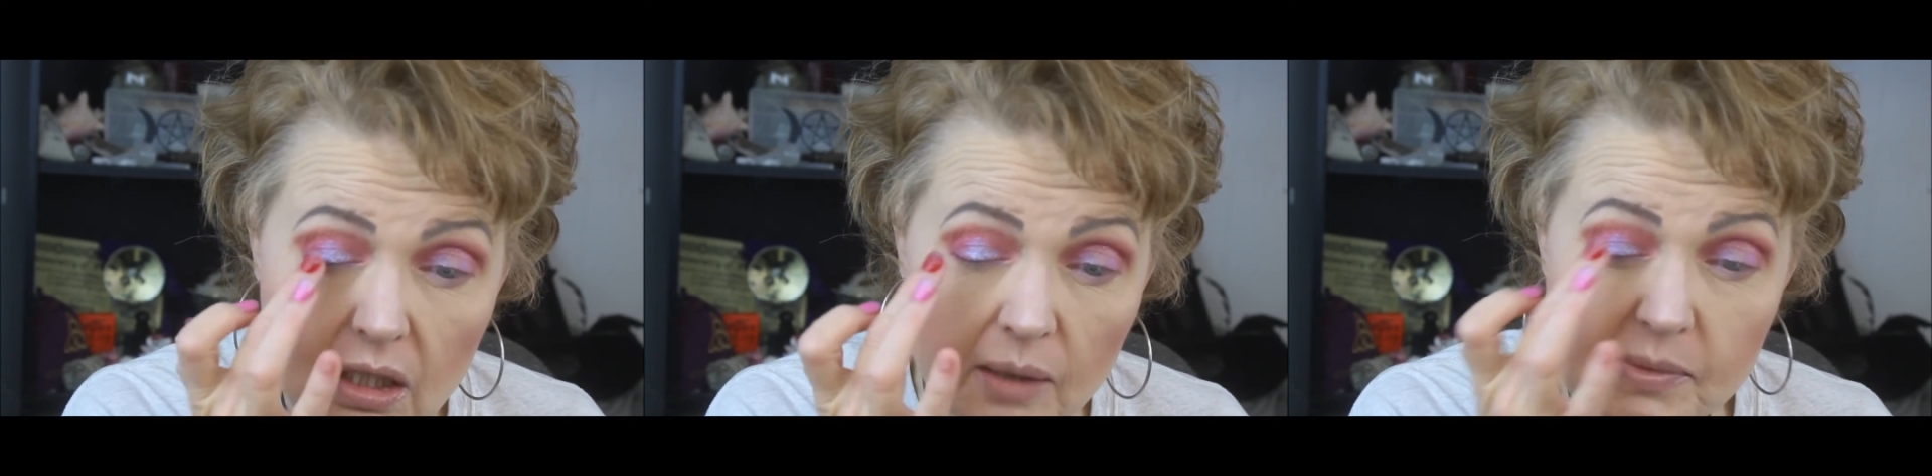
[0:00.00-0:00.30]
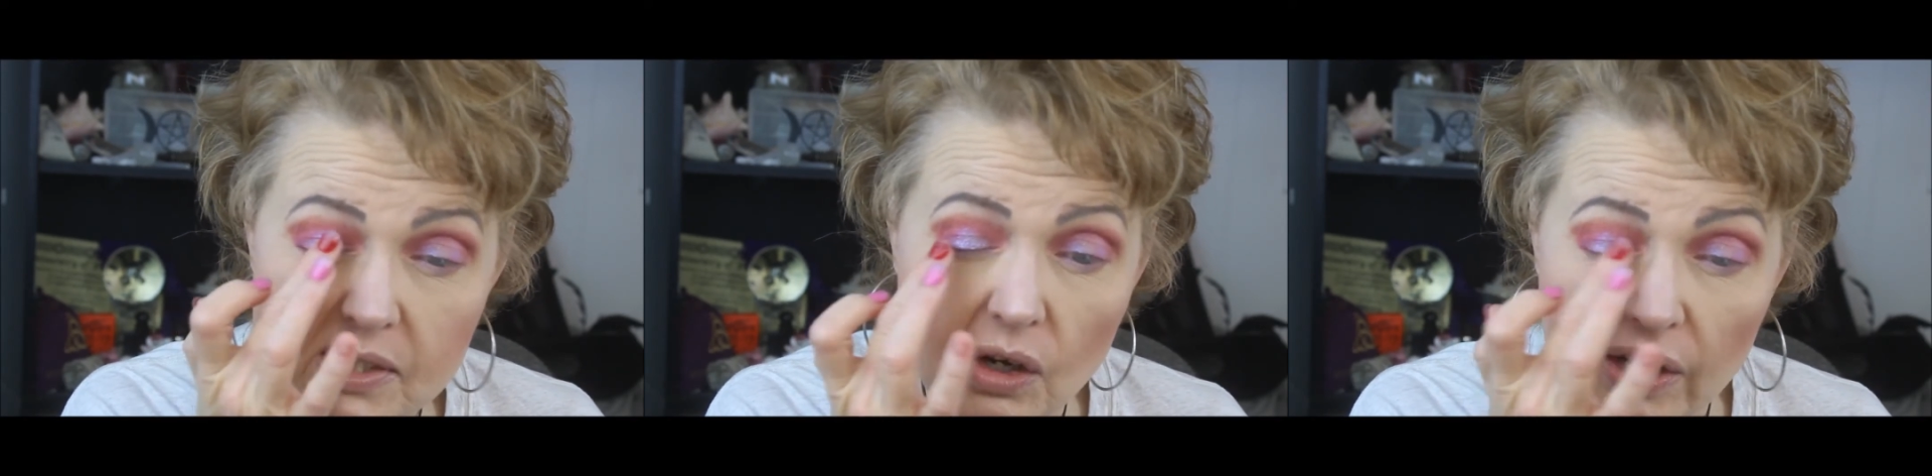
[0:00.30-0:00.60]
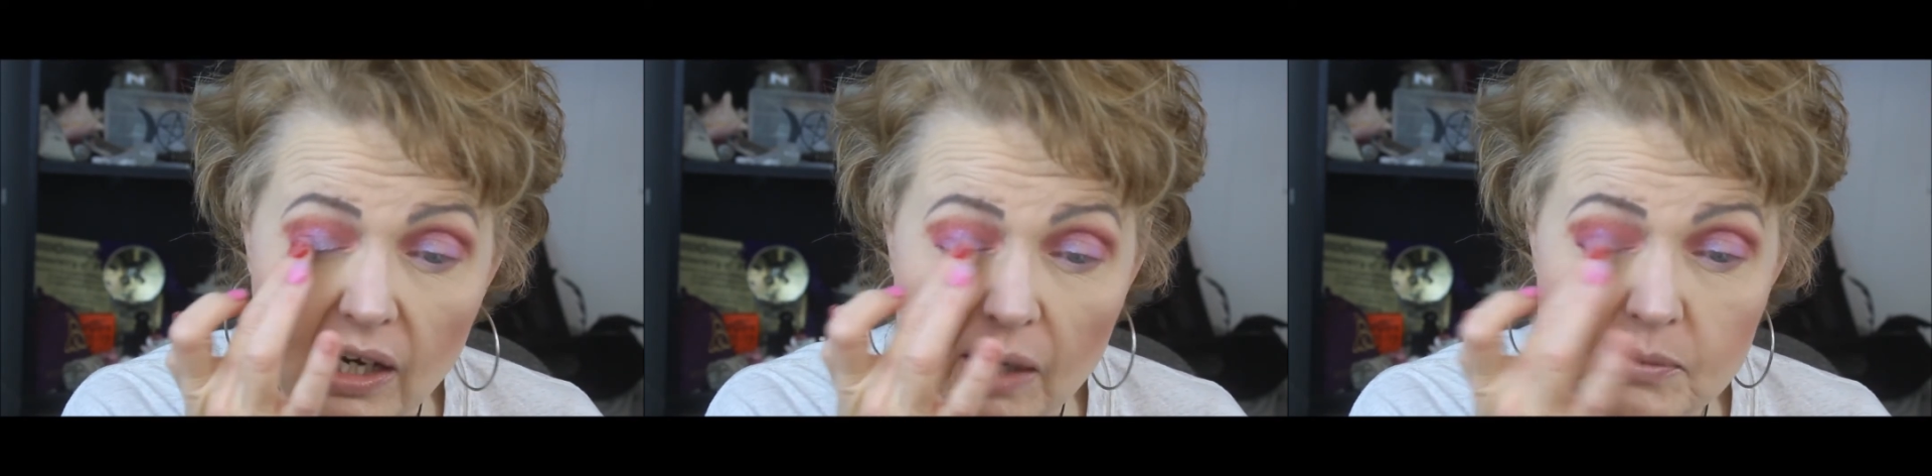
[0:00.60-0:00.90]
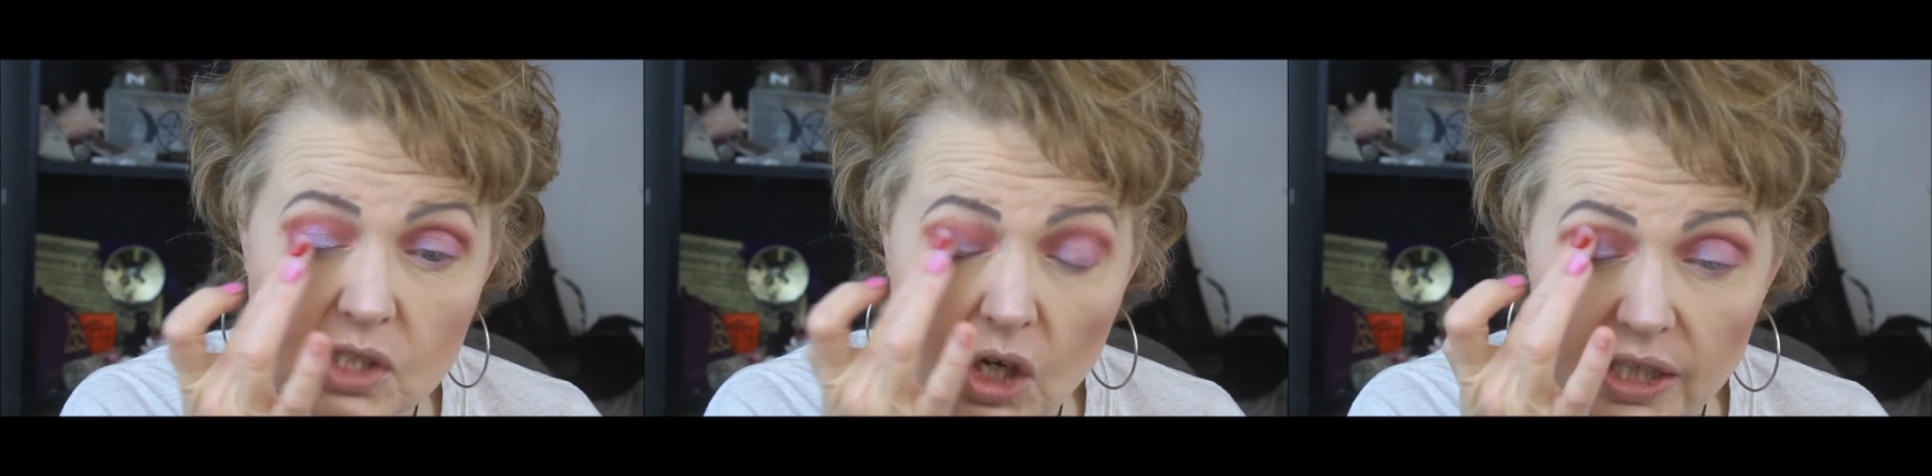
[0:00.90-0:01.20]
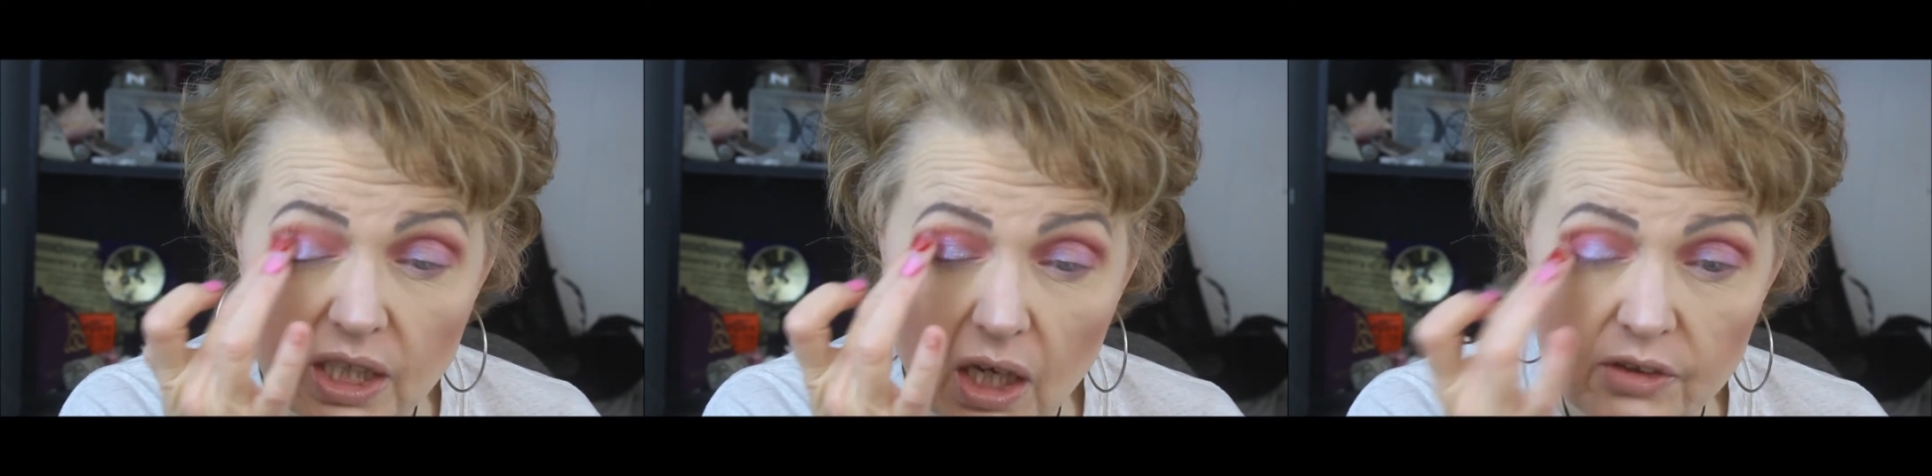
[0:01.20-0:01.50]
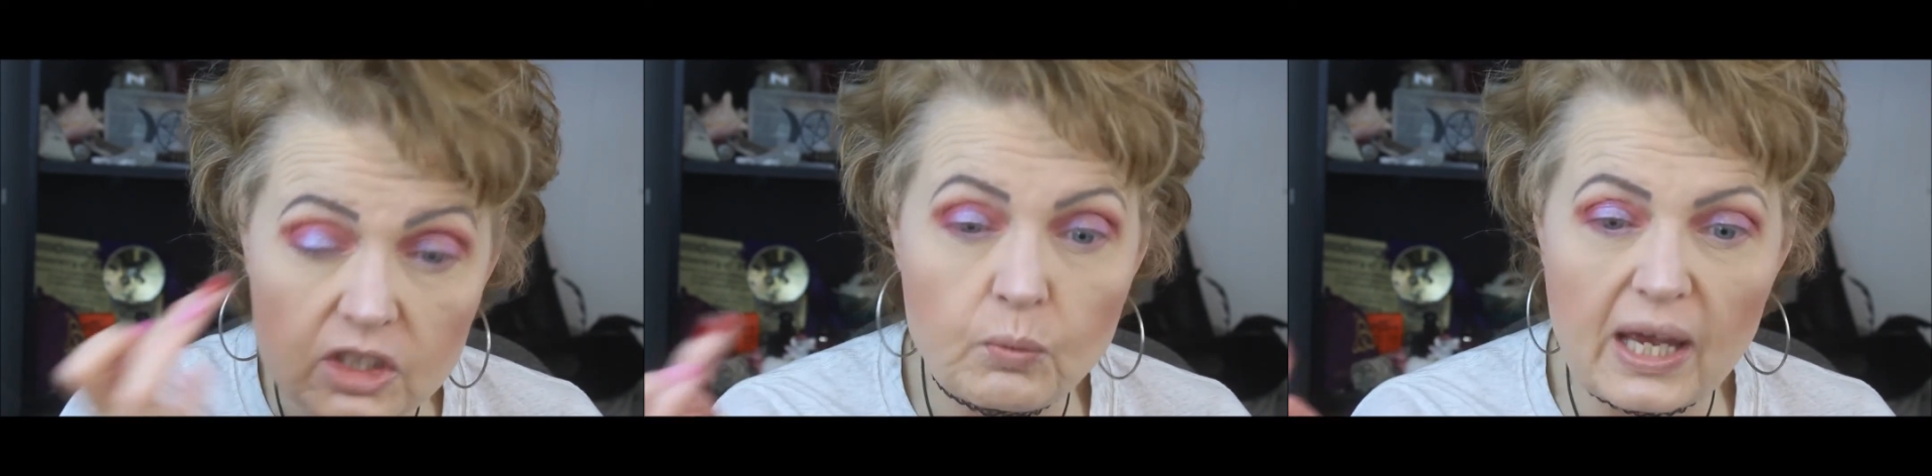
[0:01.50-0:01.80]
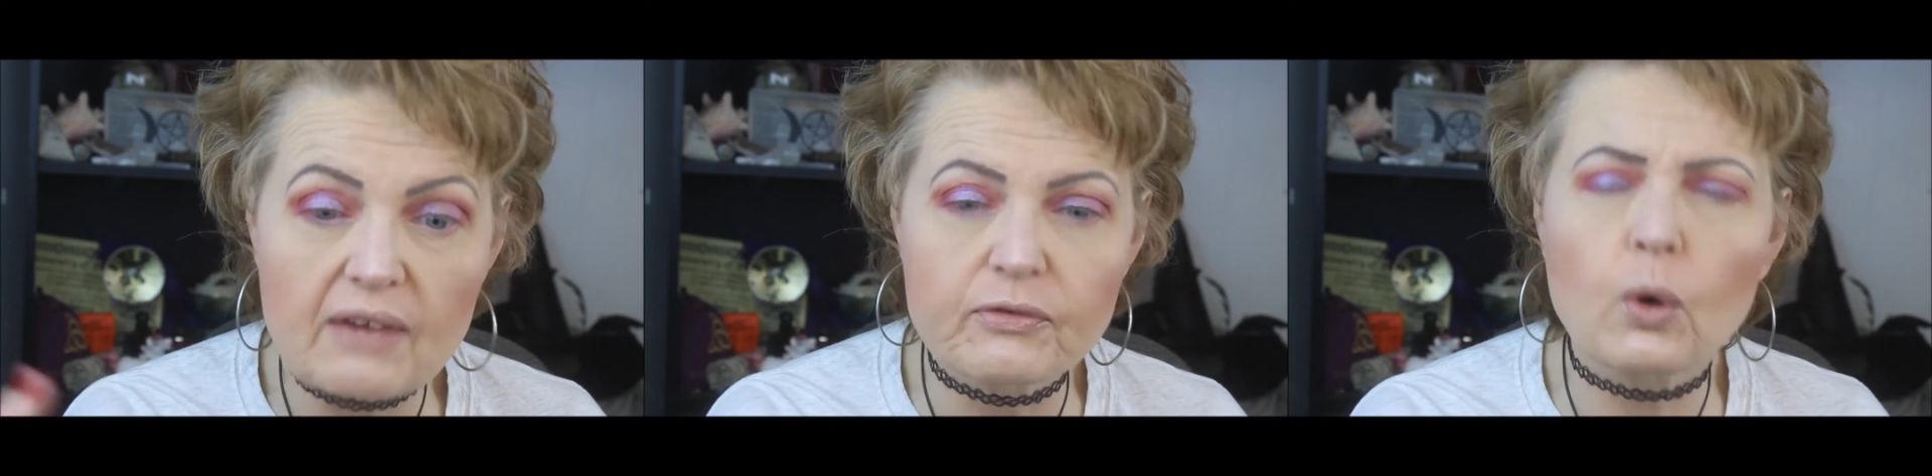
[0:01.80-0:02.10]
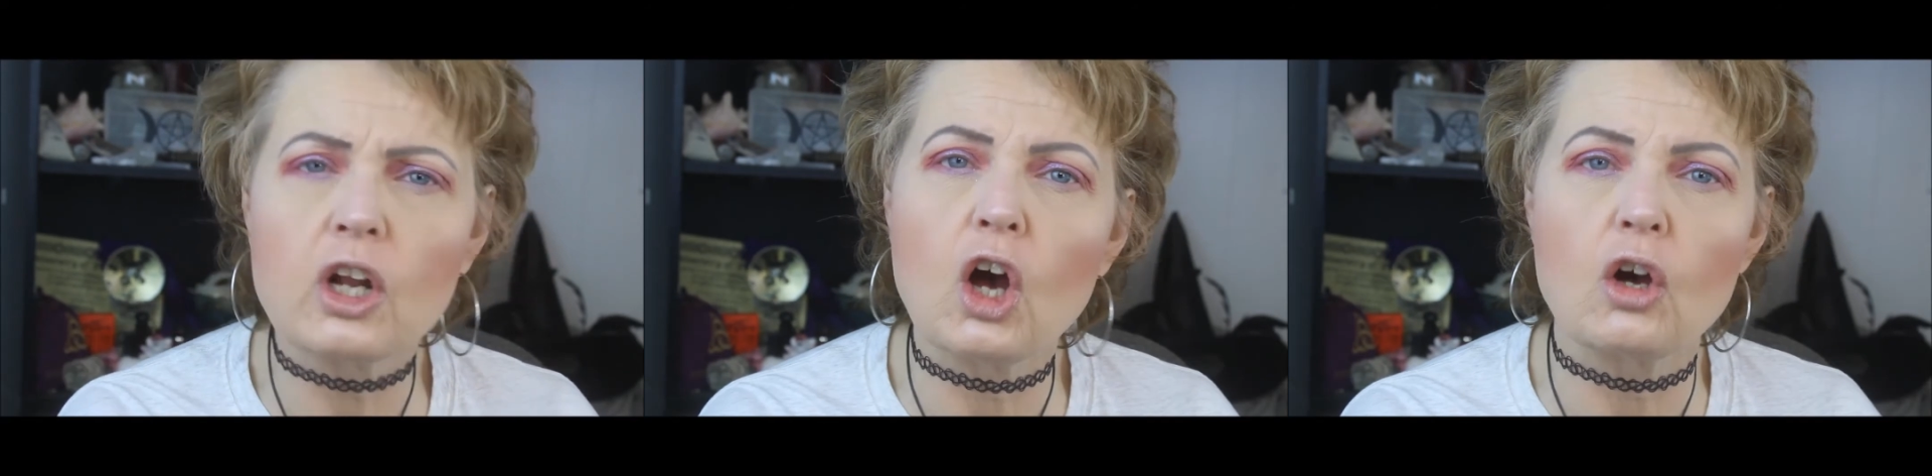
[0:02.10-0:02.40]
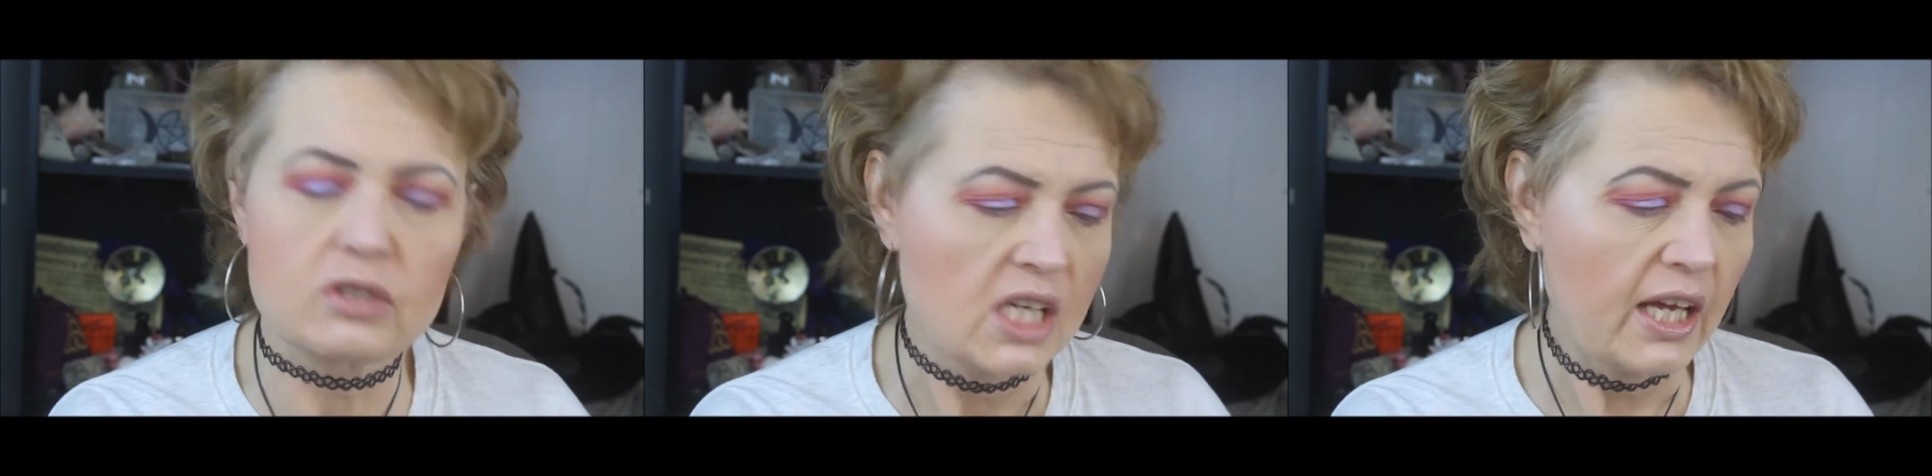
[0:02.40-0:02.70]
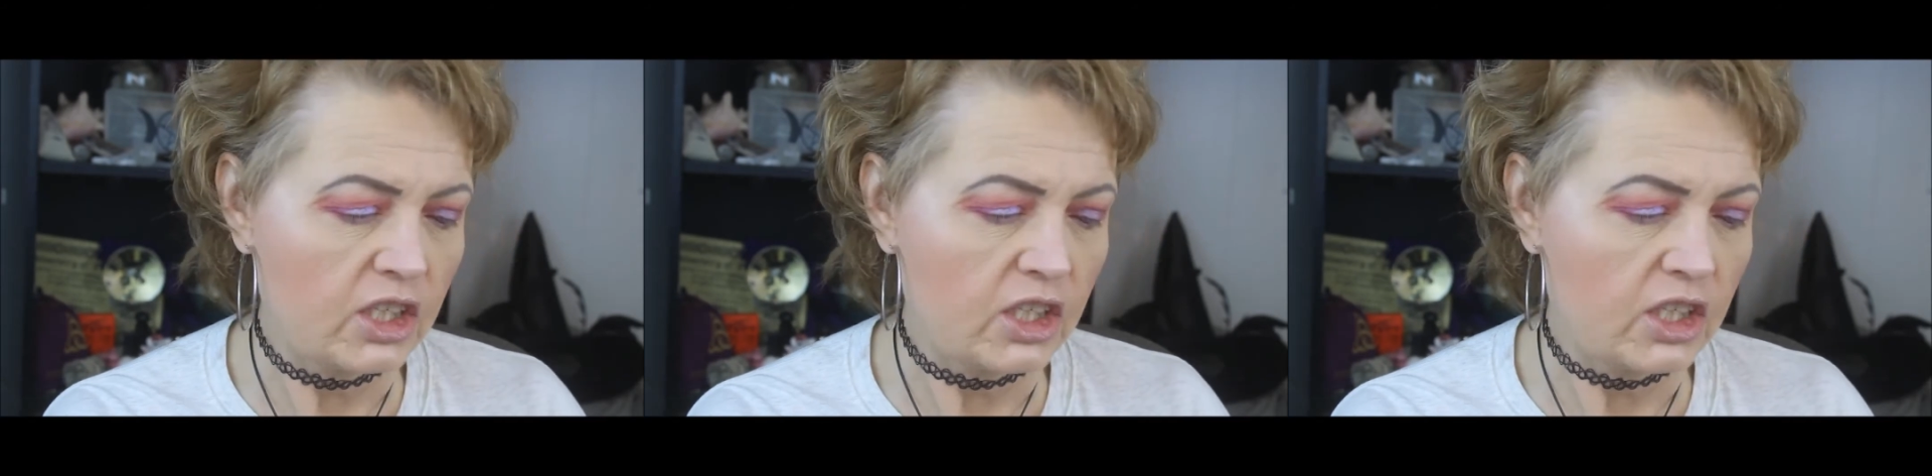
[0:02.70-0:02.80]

I'm sorry, y'all. We have 4 dogs.